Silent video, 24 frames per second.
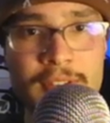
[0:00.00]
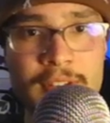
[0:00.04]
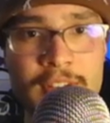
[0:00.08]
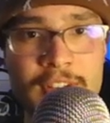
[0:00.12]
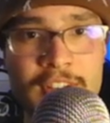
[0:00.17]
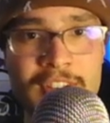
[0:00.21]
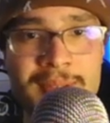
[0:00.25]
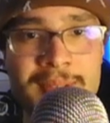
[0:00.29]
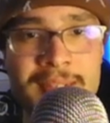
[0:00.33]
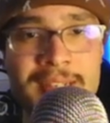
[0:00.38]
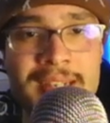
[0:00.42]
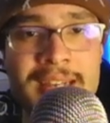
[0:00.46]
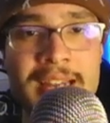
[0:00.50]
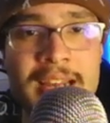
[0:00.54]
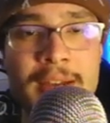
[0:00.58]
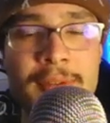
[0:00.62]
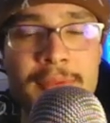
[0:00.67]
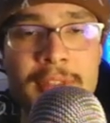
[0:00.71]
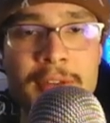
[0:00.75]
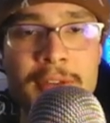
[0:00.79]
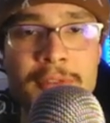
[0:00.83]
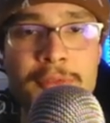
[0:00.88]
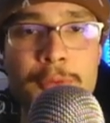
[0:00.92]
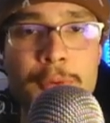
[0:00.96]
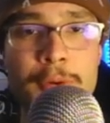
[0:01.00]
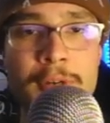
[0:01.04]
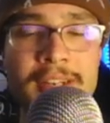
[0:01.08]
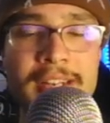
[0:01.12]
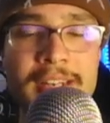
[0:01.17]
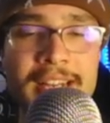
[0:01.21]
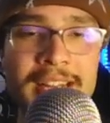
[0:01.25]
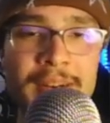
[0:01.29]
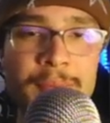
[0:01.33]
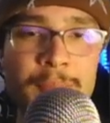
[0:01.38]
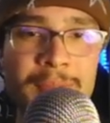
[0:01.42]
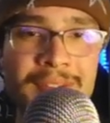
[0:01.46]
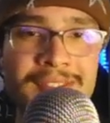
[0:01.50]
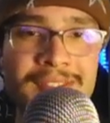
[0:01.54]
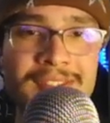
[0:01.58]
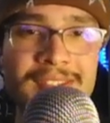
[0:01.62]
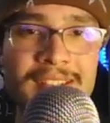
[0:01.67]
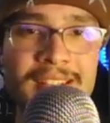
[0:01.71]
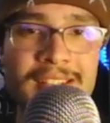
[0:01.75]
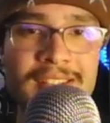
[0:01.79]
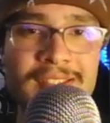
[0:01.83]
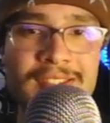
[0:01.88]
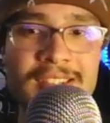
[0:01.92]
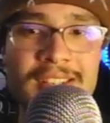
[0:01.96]
years, we did have that 49 win
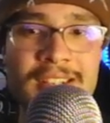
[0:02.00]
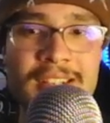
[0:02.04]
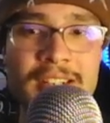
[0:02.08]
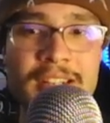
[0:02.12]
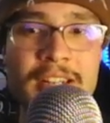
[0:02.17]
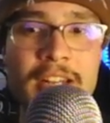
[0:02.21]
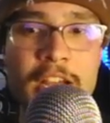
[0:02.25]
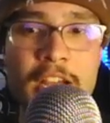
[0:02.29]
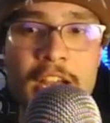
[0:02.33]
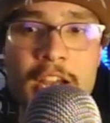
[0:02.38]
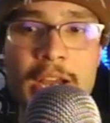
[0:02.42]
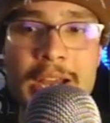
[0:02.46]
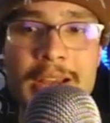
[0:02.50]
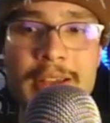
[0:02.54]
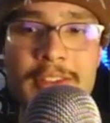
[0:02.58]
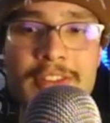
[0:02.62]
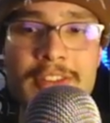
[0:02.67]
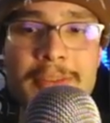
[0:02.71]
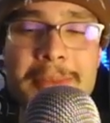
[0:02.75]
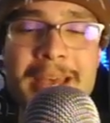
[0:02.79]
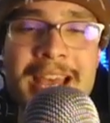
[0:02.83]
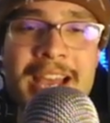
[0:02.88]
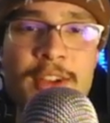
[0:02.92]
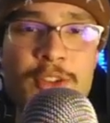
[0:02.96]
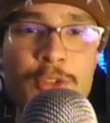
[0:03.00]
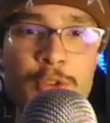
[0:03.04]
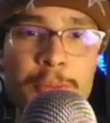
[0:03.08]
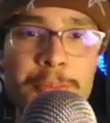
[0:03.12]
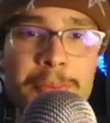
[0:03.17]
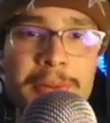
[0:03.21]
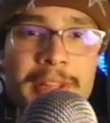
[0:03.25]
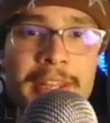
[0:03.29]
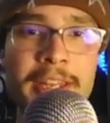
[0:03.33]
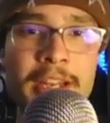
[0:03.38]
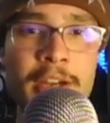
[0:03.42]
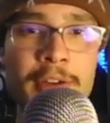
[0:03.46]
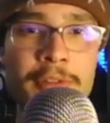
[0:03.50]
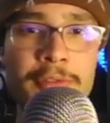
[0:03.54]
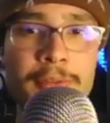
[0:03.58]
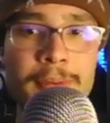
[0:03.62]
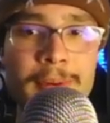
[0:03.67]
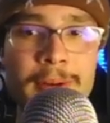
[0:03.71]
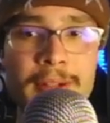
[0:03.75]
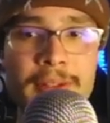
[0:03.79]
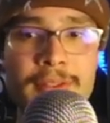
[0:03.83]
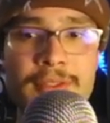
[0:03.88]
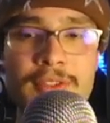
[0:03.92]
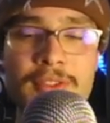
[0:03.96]
season, some actual playoff
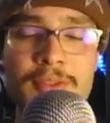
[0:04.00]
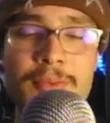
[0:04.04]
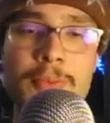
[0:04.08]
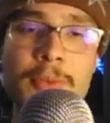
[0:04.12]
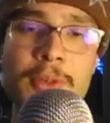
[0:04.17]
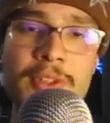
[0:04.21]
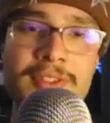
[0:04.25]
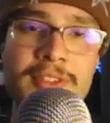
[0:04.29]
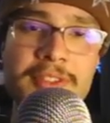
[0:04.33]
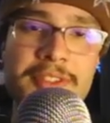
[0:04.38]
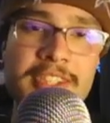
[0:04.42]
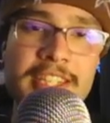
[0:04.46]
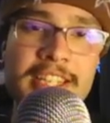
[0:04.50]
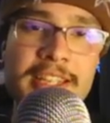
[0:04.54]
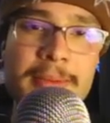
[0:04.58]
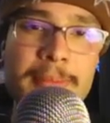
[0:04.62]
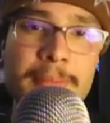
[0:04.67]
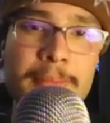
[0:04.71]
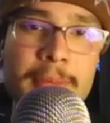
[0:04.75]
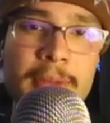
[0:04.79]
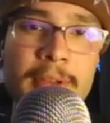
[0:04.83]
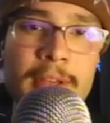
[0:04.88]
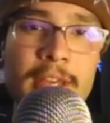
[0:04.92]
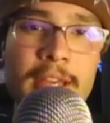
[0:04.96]
runs. Was the team